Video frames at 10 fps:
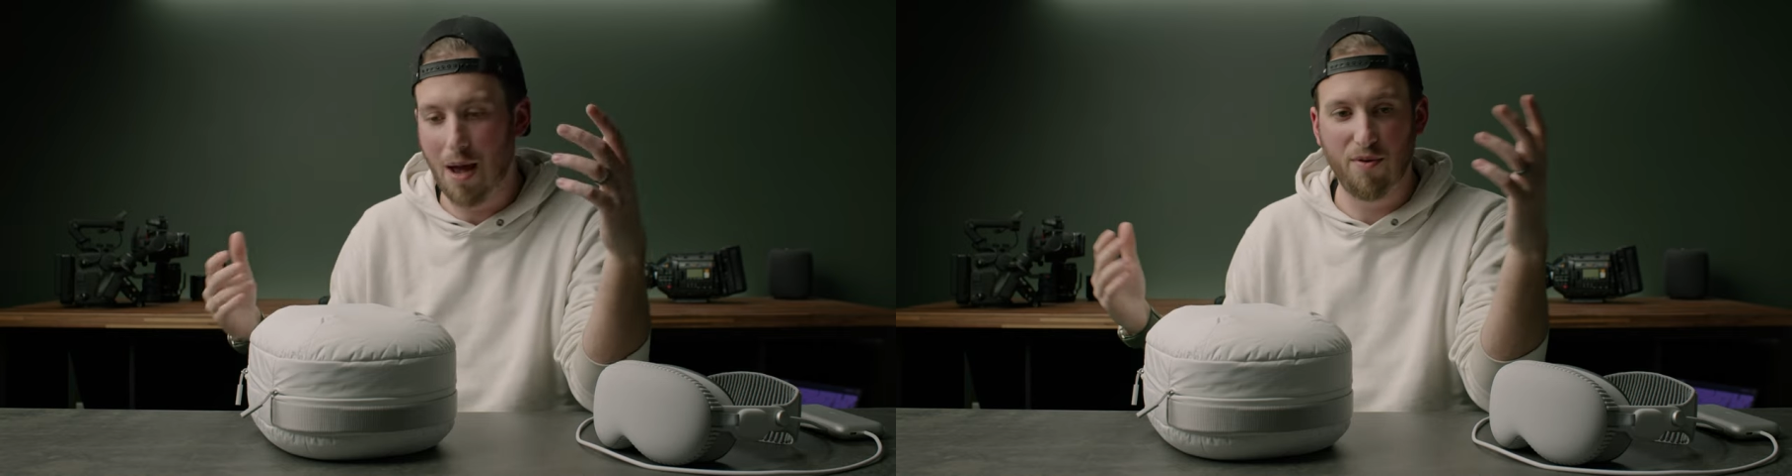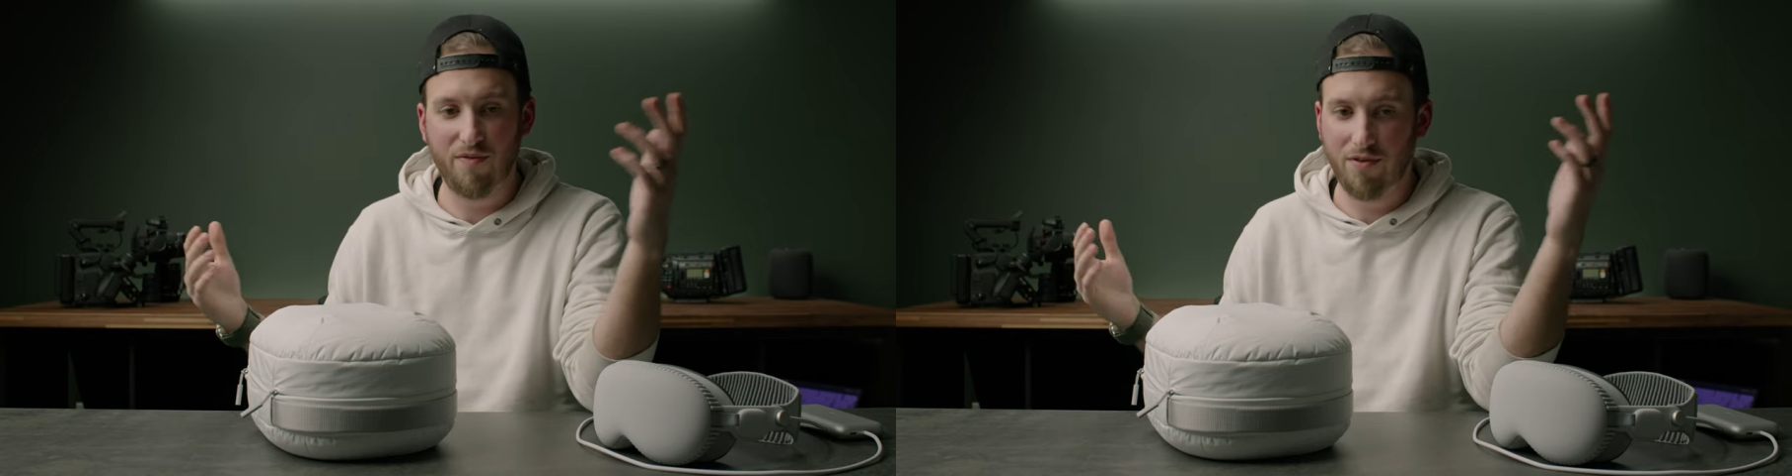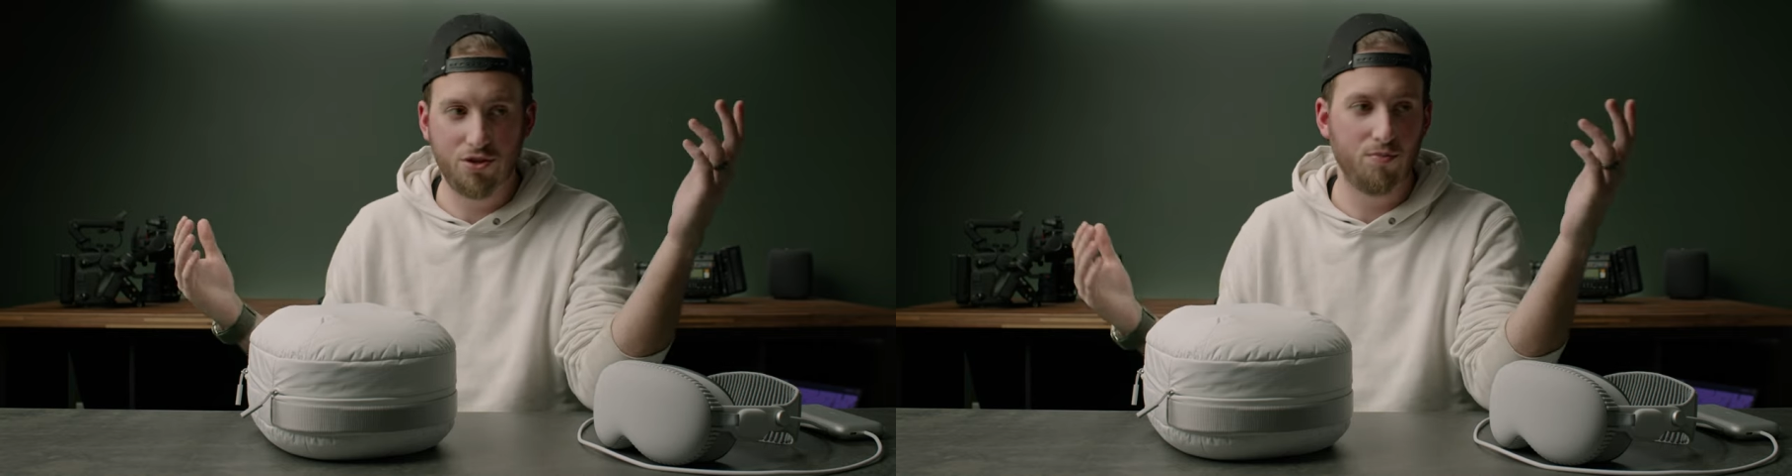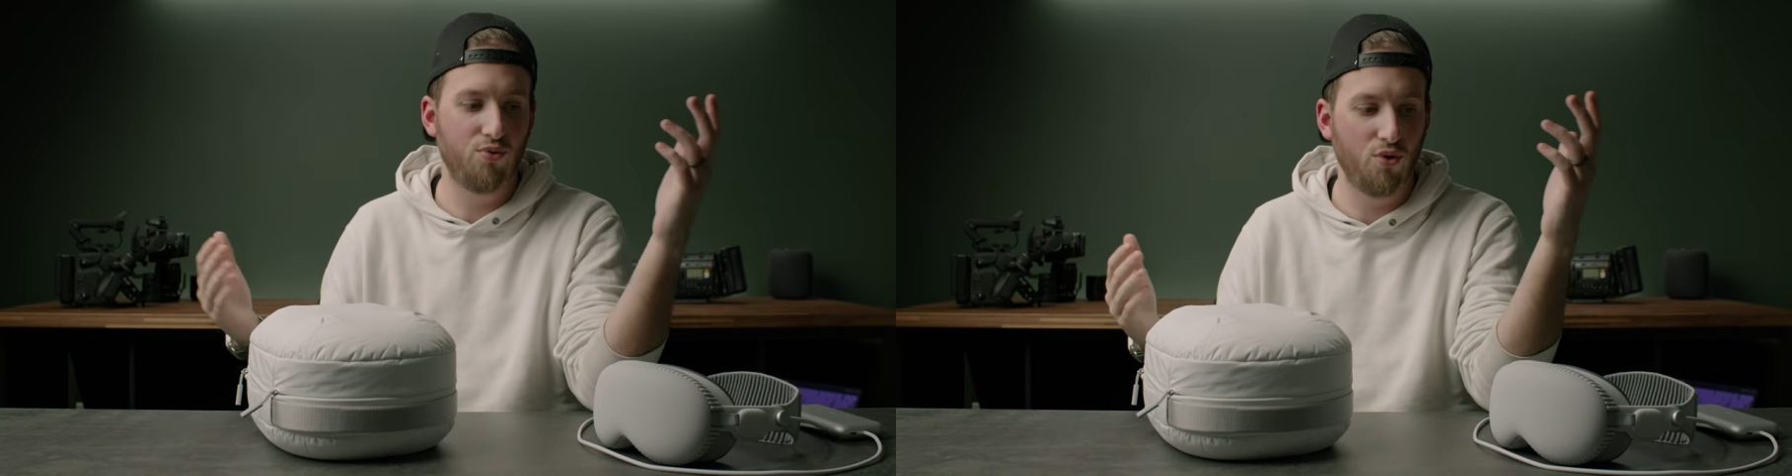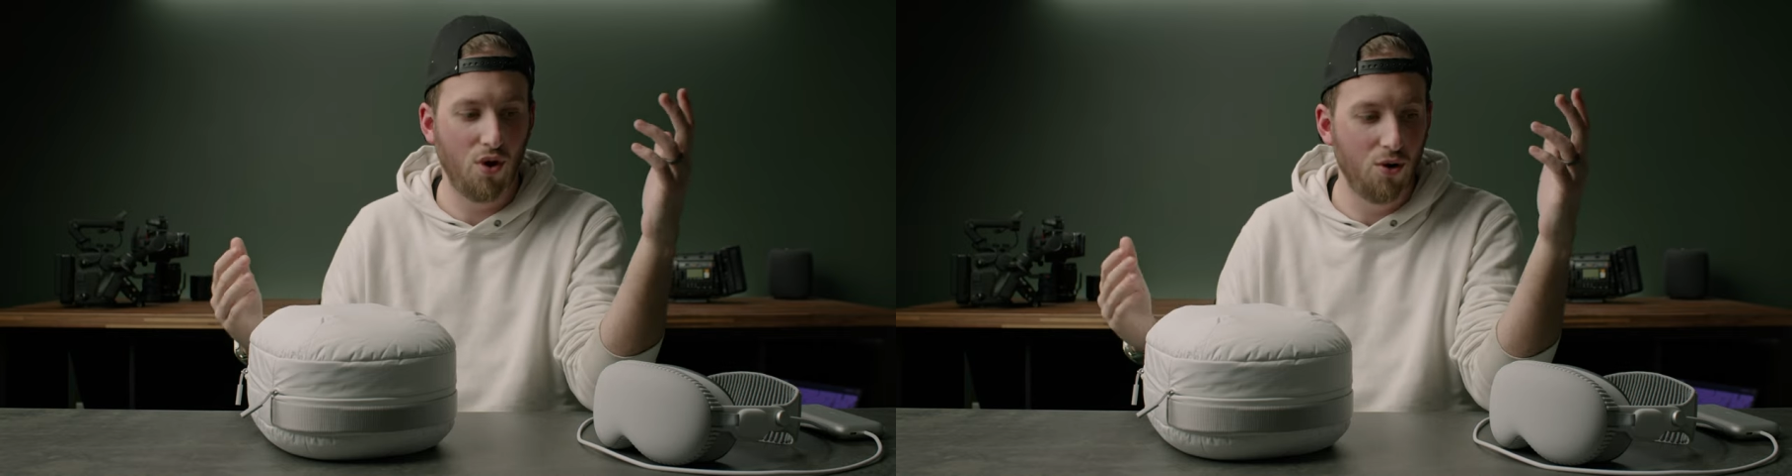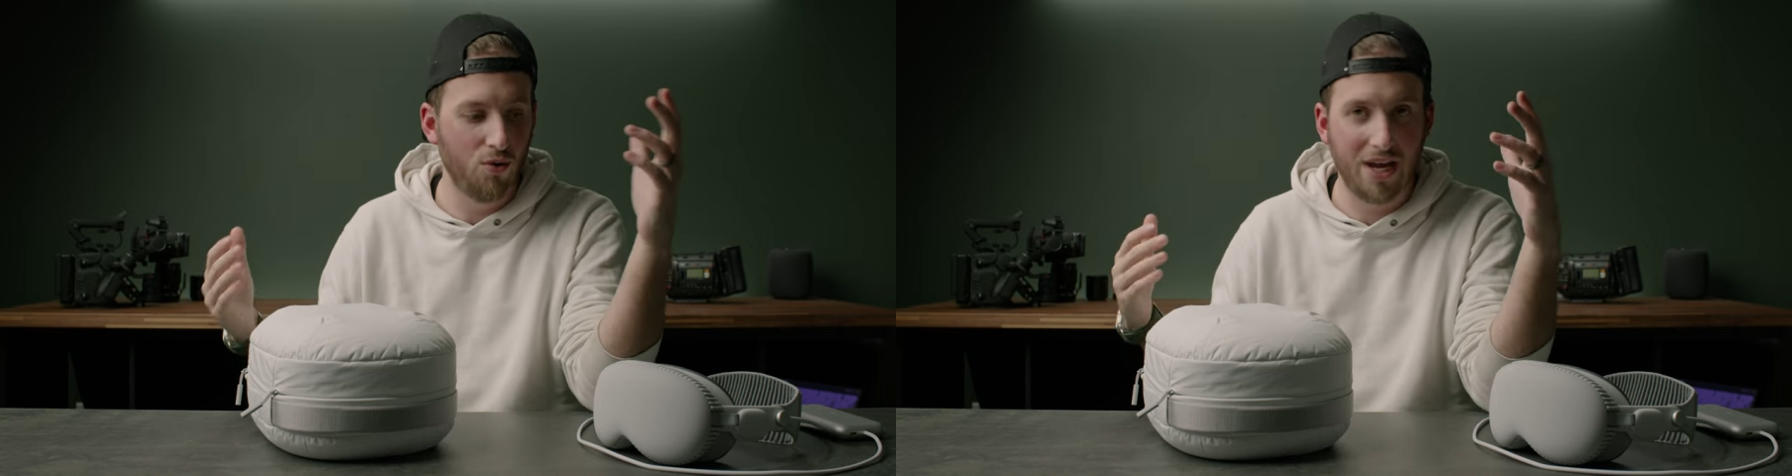Apple Vision Pro